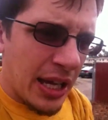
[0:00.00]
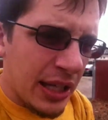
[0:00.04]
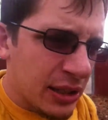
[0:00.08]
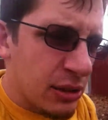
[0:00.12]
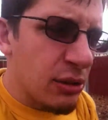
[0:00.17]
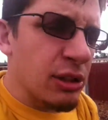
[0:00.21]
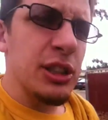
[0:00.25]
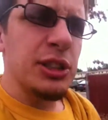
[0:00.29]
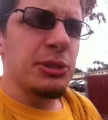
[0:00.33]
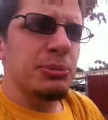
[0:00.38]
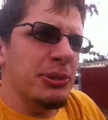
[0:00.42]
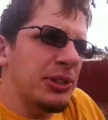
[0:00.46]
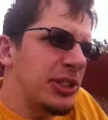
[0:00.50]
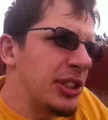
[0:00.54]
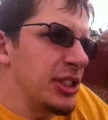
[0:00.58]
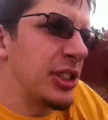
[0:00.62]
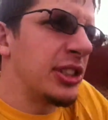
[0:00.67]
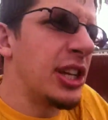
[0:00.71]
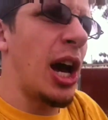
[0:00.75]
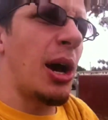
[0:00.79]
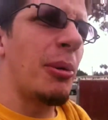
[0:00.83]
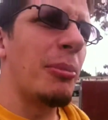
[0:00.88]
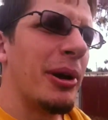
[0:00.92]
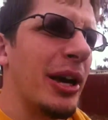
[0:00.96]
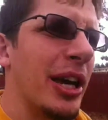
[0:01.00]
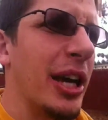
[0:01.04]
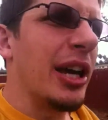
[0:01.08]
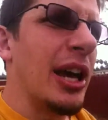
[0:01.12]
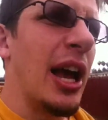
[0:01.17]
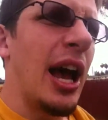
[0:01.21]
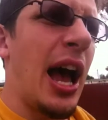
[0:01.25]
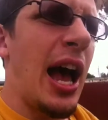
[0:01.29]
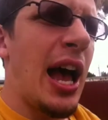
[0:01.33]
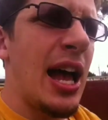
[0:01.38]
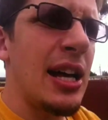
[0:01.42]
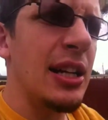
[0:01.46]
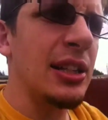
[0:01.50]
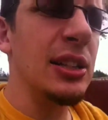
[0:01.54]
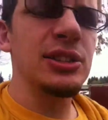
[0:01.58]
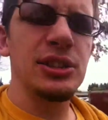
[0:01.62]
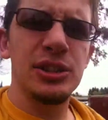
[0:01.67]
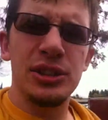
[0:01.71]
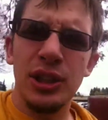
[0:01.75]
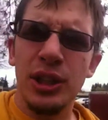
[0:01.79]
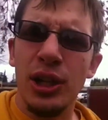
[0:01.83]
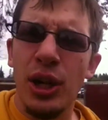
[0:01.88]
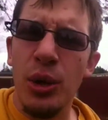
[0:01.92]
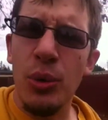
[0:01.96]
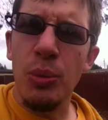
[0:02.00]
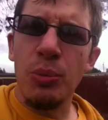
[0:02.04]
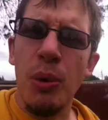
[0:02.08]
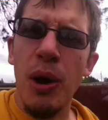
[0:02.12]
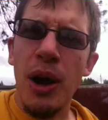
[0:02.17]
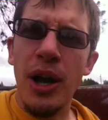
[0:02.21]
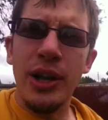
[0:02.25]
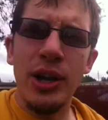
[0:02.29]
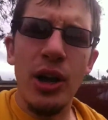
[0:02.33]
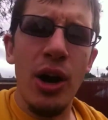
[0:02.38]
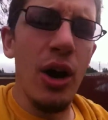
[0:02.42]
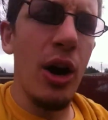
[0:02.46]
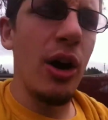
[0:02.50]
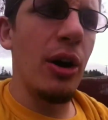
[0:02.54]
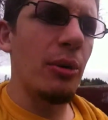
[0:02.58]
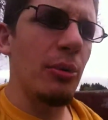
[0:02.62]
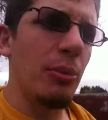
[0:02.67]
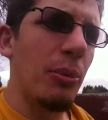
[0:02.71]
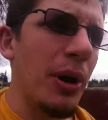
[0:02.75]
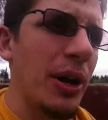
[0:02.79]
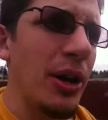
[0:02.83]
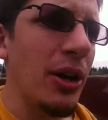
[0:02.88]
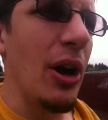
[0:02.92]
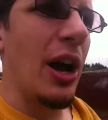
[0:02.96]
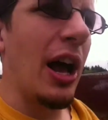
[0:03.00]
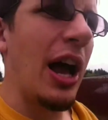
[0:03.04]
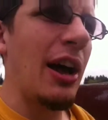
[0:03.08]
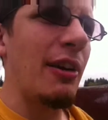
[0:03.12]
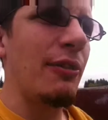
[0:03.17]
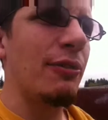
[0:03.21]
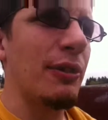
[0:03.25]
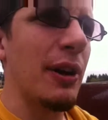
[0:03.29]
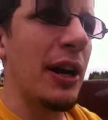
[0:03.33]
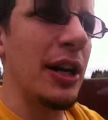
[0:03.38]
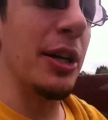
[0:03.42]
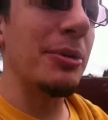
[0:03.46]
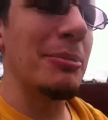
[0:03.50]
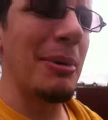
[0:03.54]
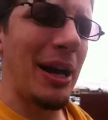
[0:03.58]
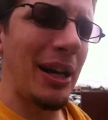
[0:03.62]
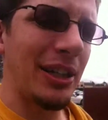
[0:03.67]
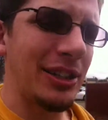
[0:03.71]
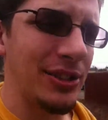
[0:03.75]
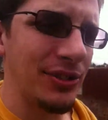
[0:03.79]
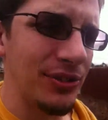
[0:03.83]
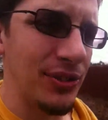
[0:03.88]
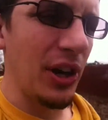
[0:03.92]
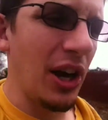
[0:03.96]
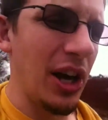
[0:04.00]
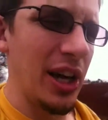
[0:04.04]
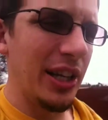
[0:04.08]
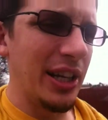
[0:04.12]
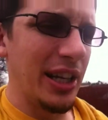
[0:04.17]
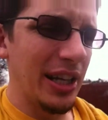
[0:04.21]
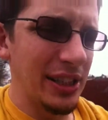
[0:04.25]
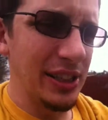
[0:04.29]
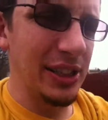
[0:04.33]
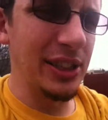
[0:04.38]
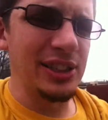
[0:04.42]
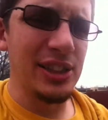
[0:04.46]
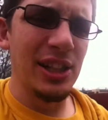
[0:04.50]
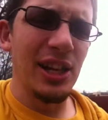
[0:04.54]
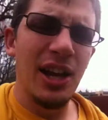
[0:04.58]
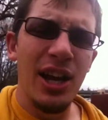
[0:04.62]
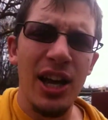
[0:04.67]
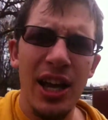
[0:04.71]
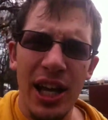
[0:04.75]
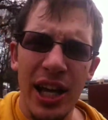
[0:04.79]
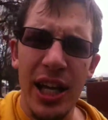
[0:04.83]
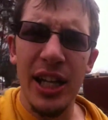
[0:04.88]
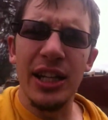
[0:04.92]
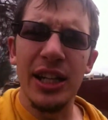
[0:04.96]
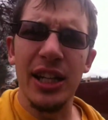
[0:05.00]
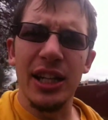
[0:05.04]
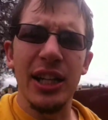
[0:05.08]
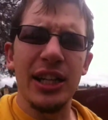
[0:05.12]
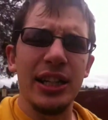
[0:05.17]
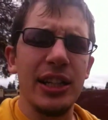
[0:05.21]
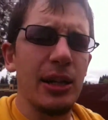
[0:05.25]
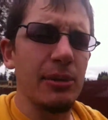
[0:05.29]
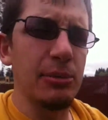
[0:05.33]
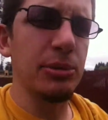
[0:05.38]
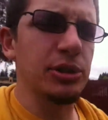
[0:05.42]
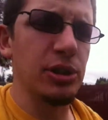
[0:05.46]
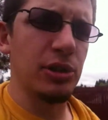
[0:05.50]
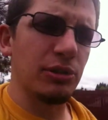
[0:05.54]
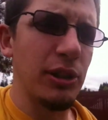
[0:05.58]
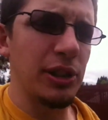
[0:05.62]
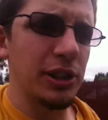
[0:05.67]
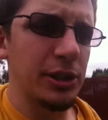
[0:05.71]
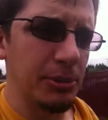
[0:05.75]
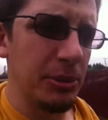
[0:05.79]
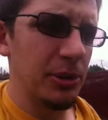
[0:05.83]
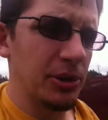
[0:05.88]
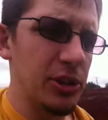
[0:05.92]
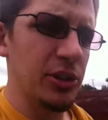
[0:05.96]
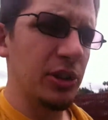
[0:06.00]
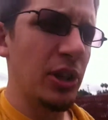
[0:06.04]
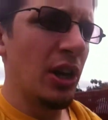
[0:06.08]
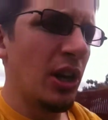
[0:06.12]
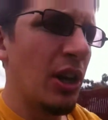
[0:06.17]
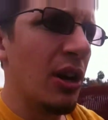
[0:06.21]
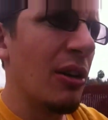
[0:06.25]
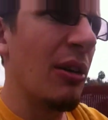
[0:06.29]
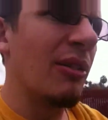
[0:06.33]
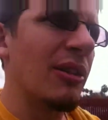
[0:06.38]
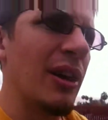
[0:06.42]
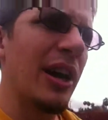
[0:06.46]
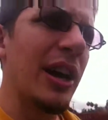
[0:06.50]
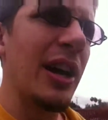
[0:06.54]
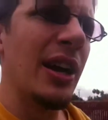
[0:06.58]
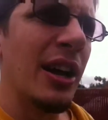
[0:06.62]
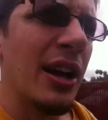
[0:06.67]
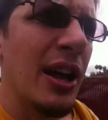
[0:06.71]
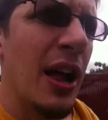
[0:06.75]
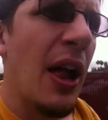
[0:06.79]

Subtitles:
Christmas is coming, and why not? Why not have random acts of kindness in the lead up to Christmas, right?